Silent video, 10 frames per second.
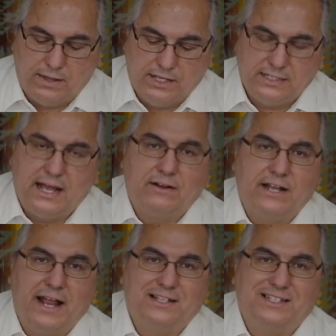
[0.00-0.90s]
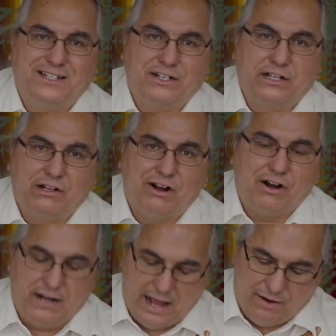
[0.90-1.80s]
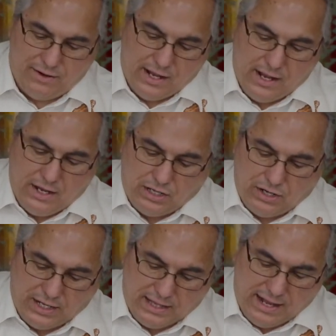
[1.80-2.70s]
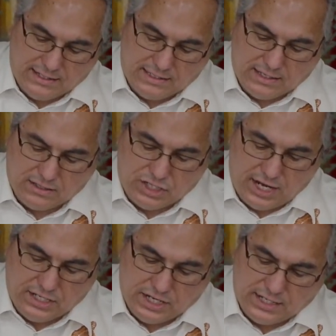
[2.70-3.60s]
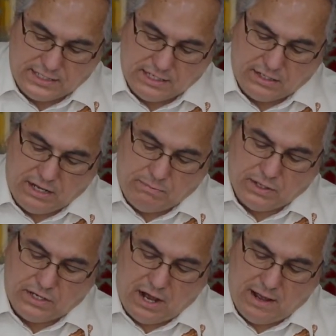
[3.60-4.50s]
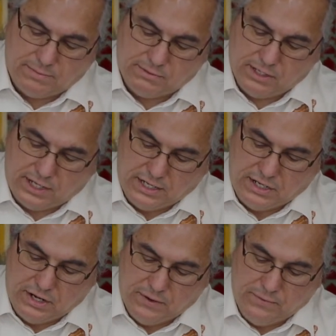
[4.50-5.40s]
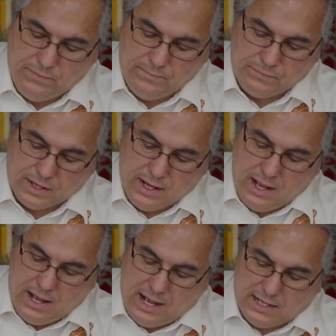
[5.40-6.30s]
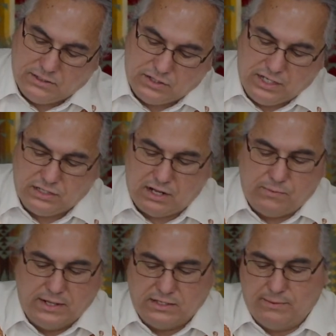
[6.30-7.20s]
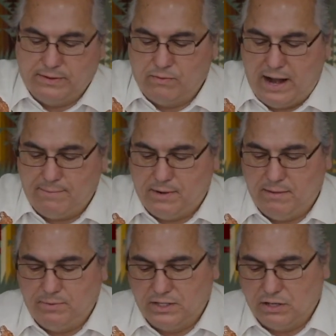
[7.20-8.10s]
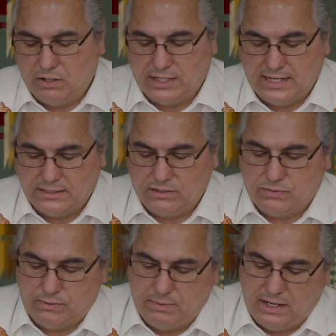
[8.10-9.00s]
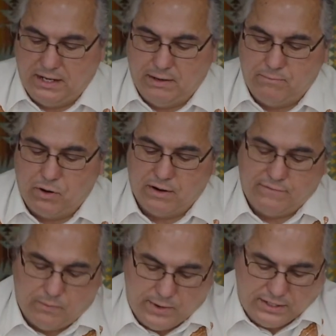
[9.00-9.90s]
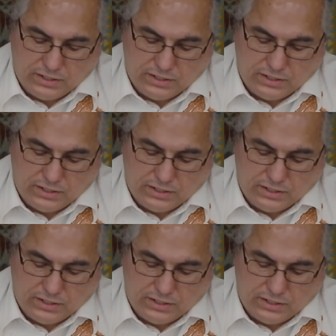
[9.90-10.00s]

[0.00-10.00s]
this out dancing your little heart out, you can then still change it and still keep the tops looking new. So these are the ones that would wrap up. In the old days, this would be more of a winter